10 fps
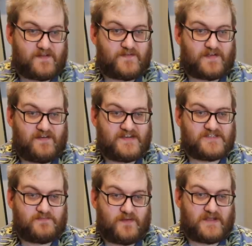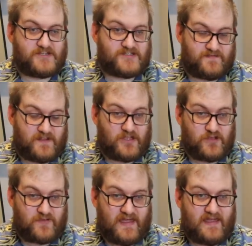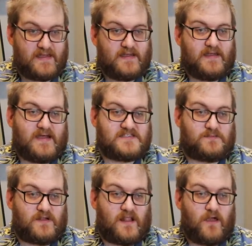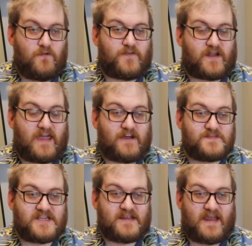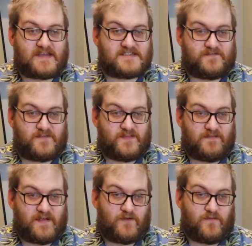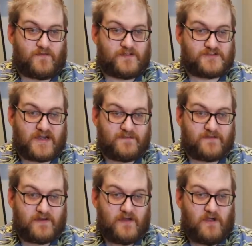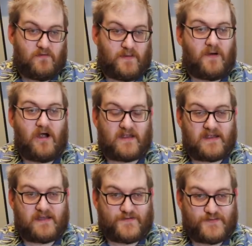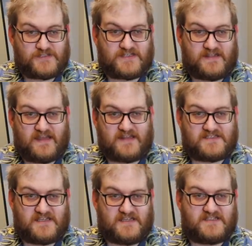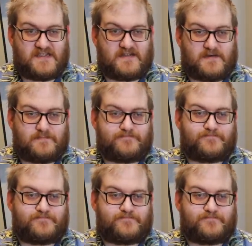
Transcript: configuration when being driven in the UK is it will allow for a curbside exit from the vehicle for the driver when parking at the roadside in a city centre.